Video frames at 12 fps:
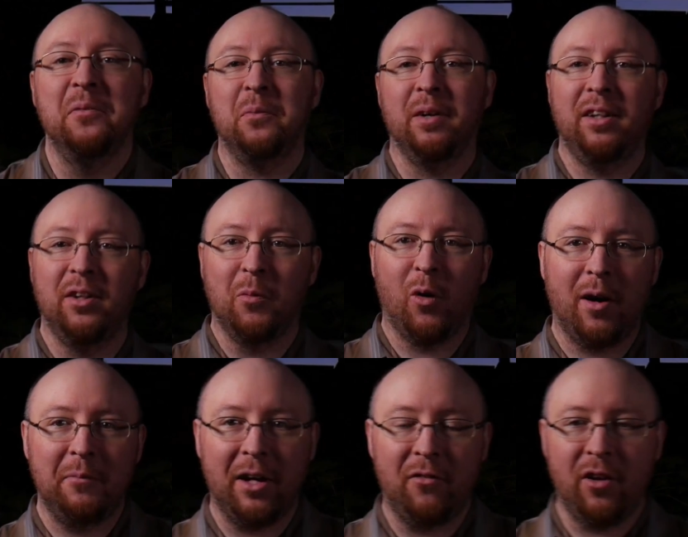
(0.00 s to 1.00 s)
But the more I
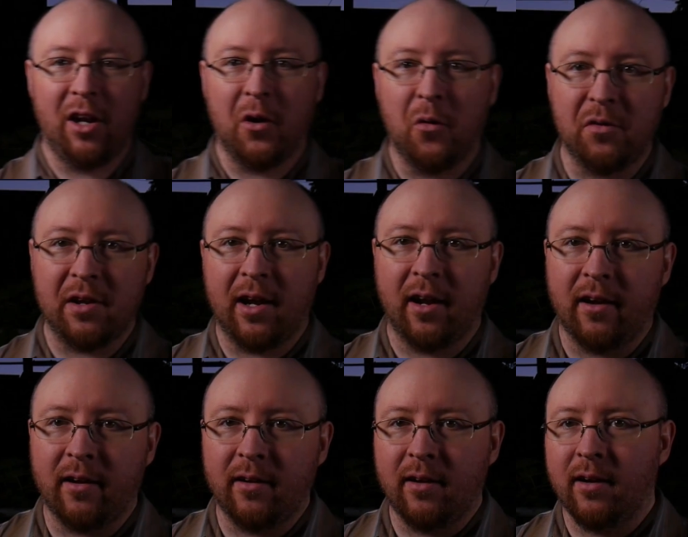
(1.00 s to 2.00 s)
make videos,
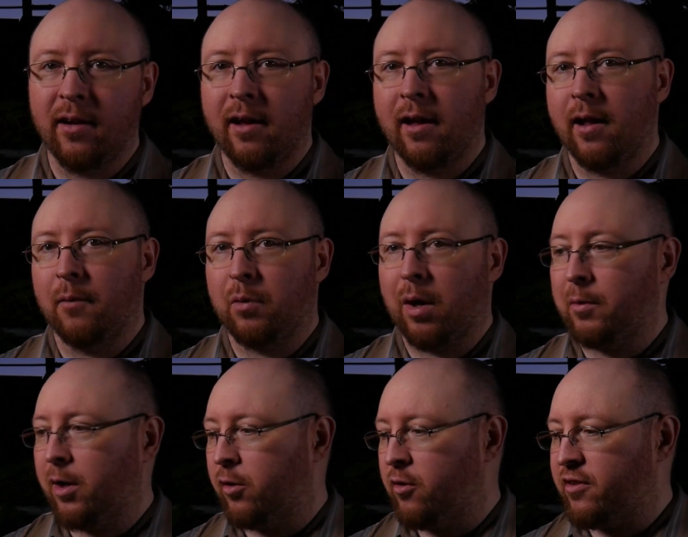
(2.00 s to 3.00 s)
I'll
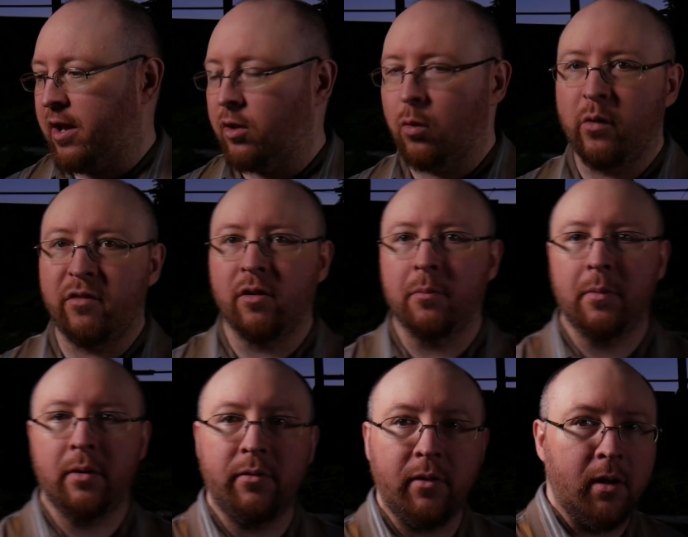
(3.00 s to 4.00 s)
probably understand the wisdom
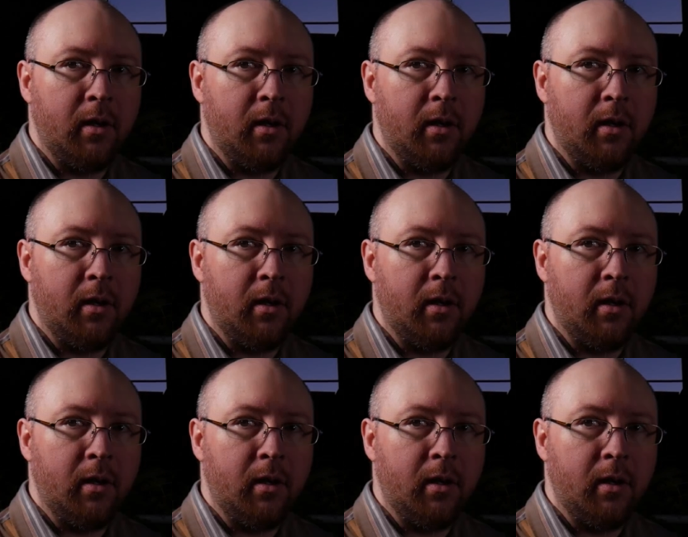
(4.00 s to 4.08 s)
of